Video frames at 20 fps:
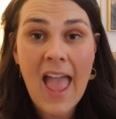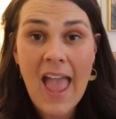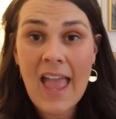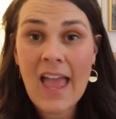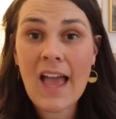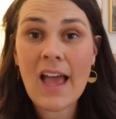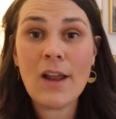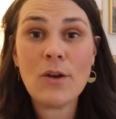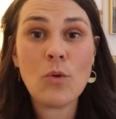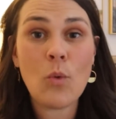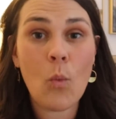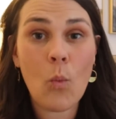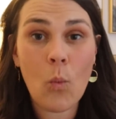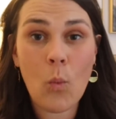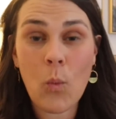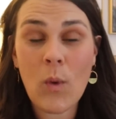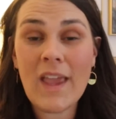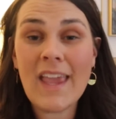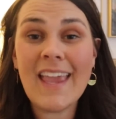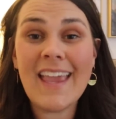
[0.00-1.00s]
And
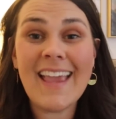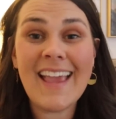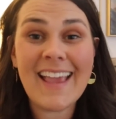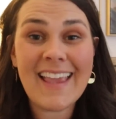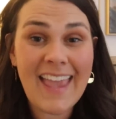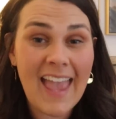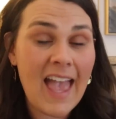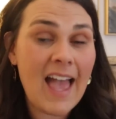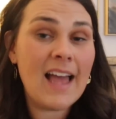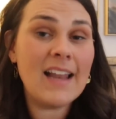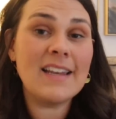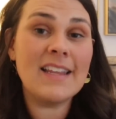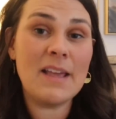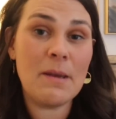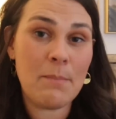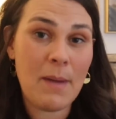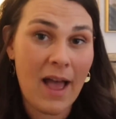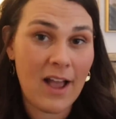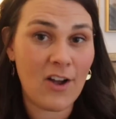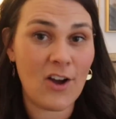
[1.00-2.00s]
we can
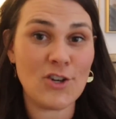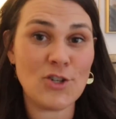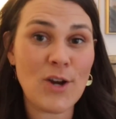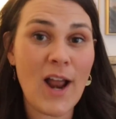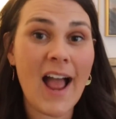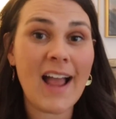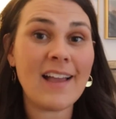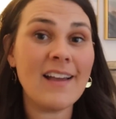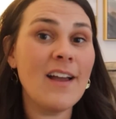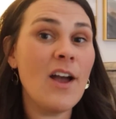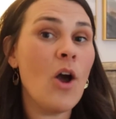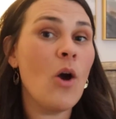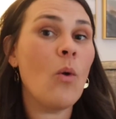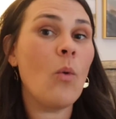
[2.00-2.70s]
get back on track.